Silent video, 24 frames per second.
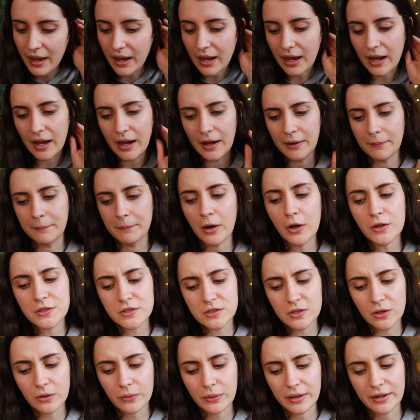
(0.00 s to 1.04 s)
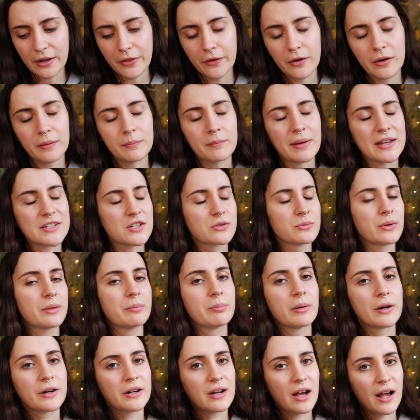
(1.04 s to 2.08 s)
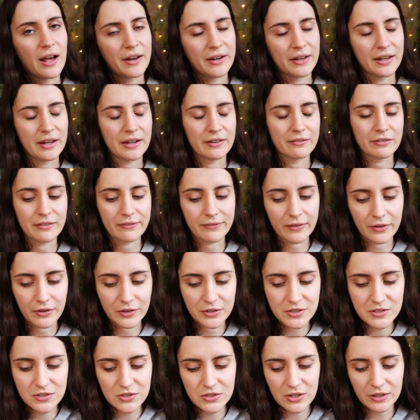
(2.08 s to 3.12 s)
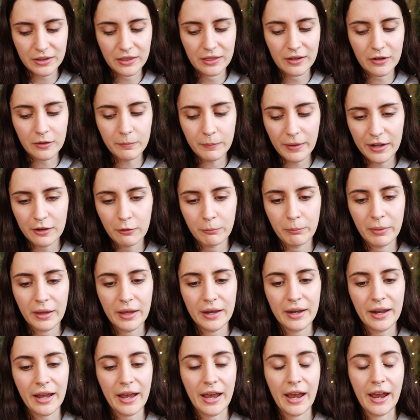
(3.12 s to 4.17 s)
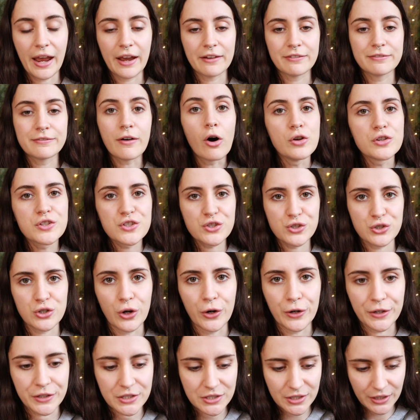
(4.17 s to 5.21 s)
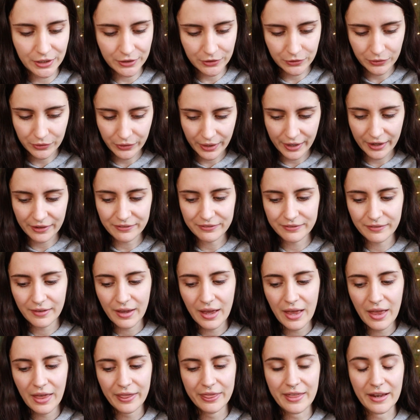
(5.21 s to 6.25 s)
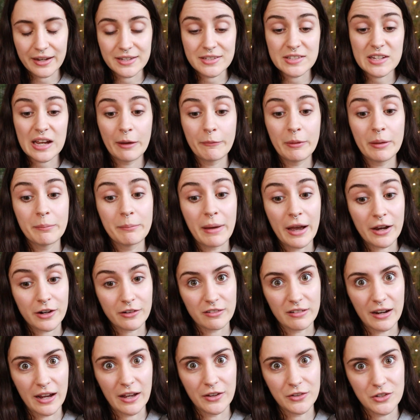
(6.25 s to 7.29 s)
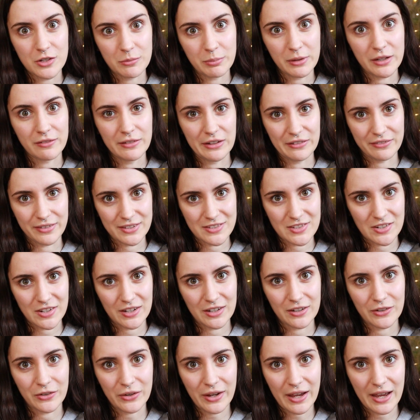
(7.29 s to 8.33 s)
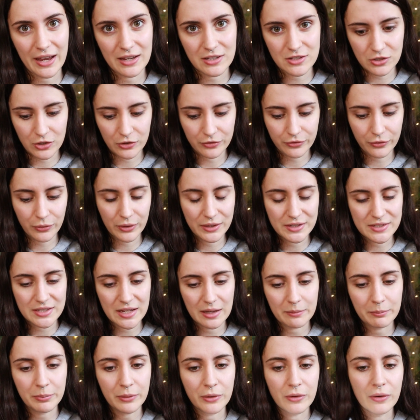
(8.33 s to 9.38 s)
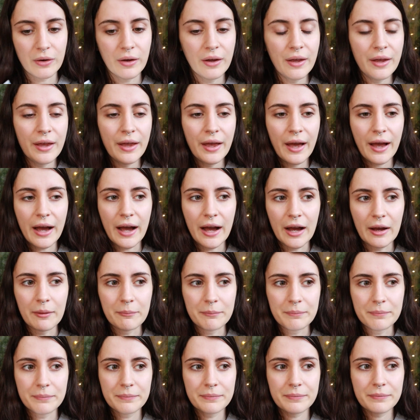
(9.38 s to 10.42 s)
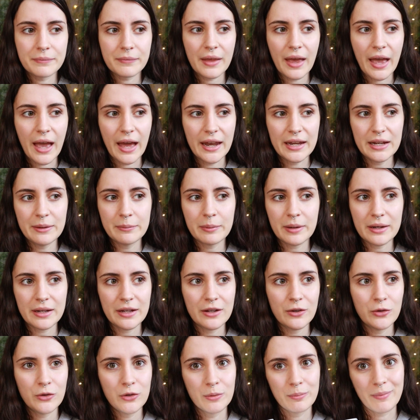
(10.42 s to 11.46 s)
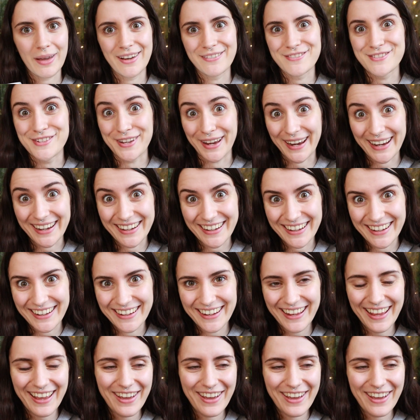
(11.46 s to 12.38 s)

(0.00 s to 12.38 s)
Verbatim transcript: Um, also, another message with Berkana in reversed, there may have been a false start in your life that is coming back around to be revisited, okay? So, for example, um, anybody who you may have dated